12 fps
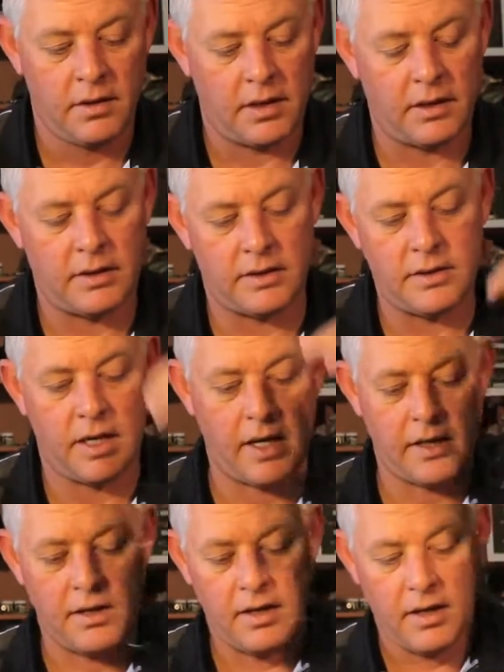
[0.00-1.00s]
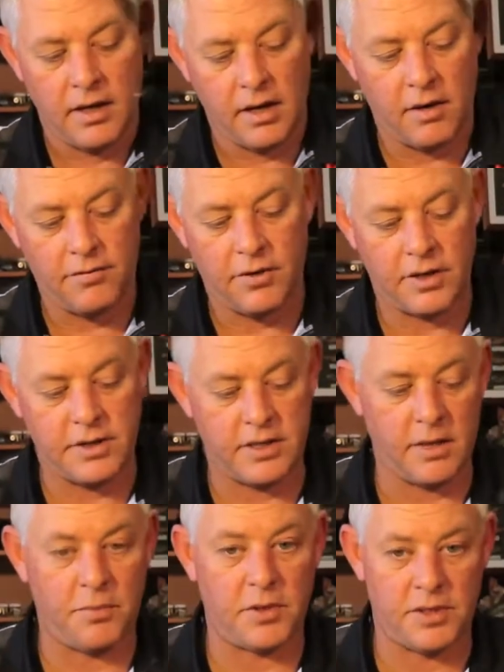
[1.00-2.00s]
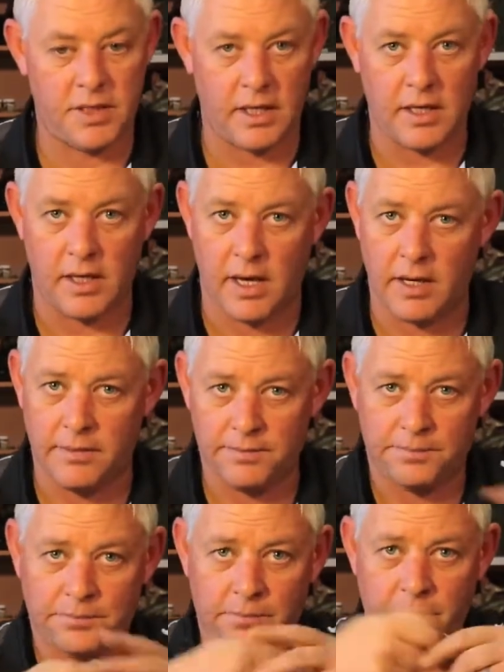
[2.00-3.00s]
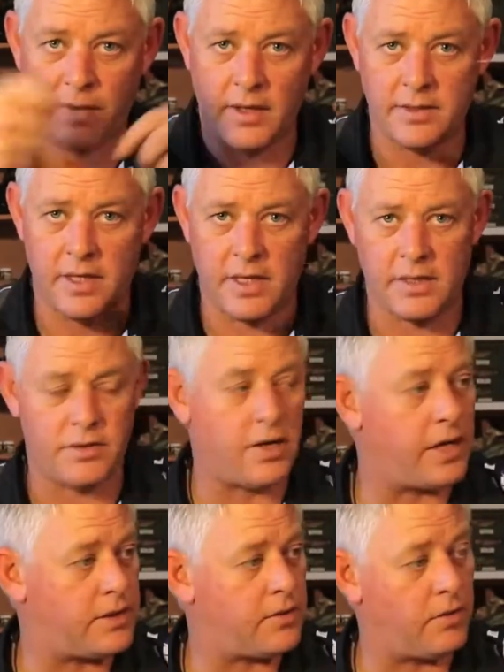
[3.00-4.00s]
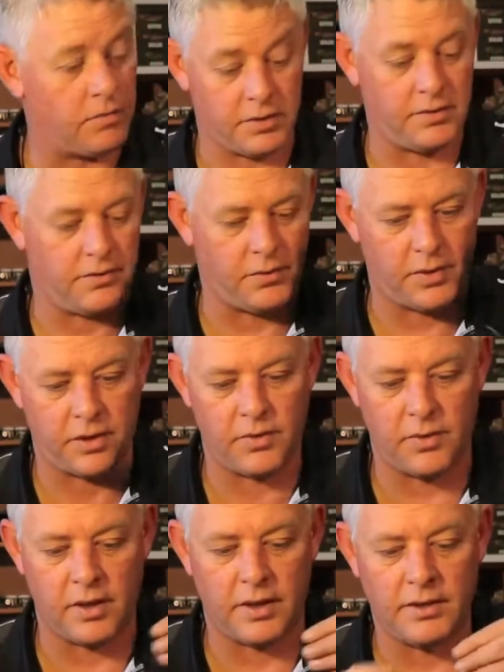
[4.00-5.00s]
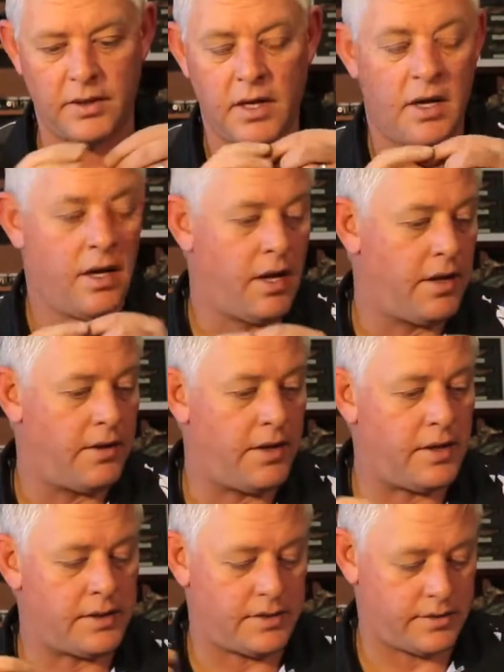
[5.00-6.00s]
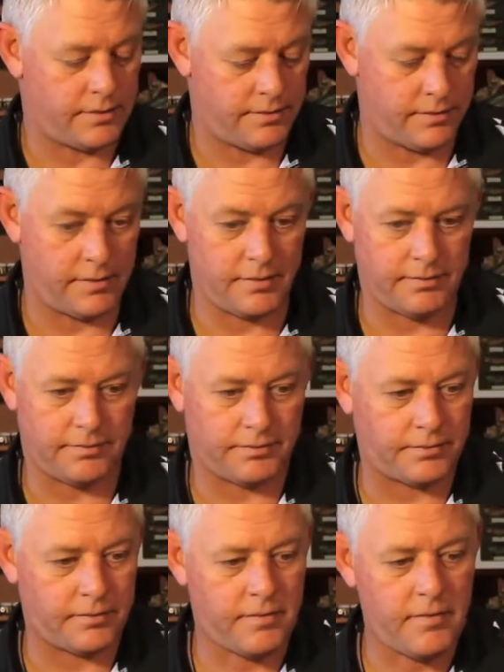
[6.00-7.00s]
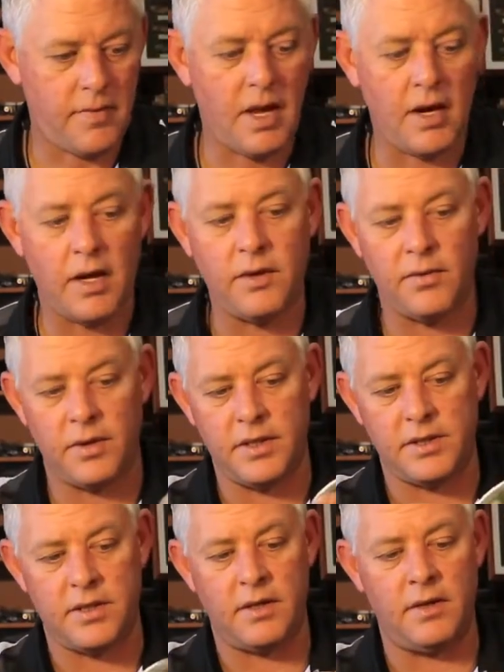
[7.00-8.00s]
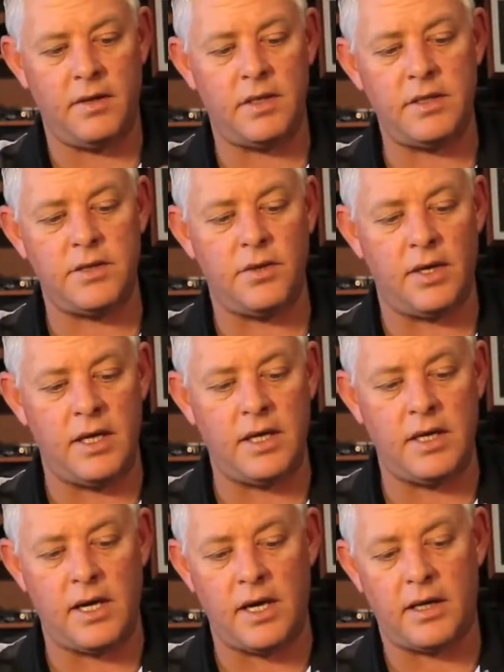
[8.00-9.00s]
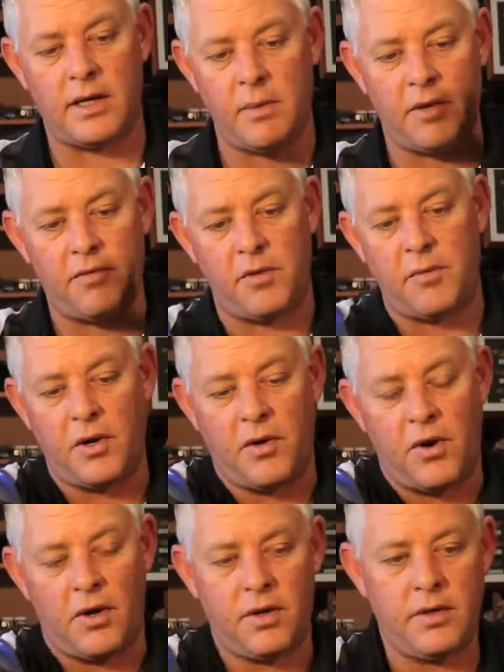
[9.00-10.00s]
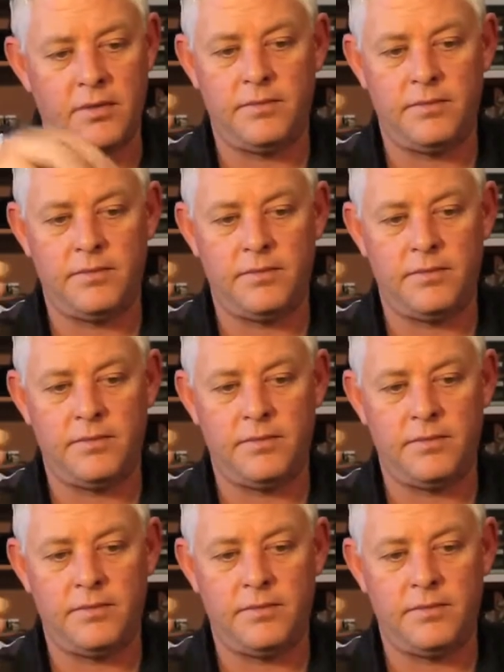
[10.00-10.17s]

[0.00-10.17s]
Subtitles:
Cut the tag. Now I've got a separate sinker line, a sinker trace almost, if you want to call it. This, in other words, this is your leader line coming from your rod.